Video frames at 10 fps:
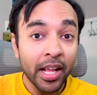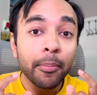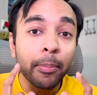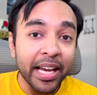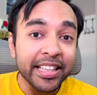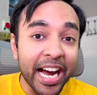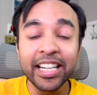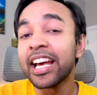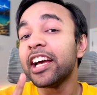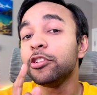By
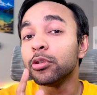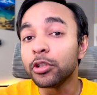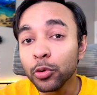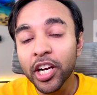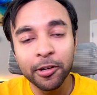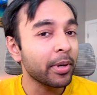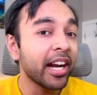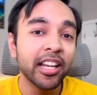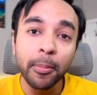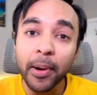that, you do get
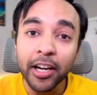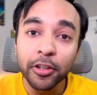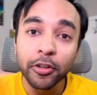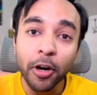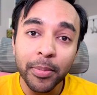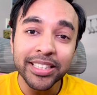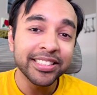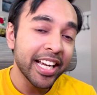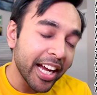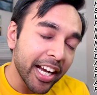priority reply to your comments
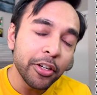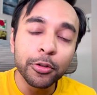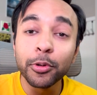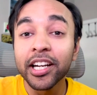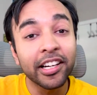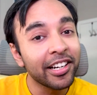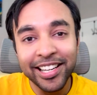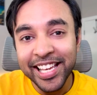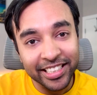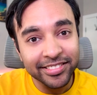and you do get
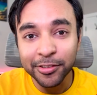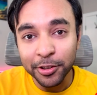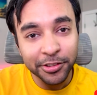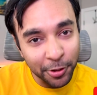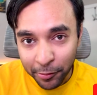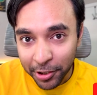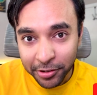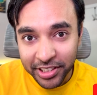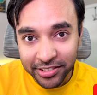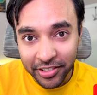early access to these new
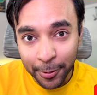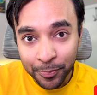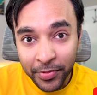videos as well.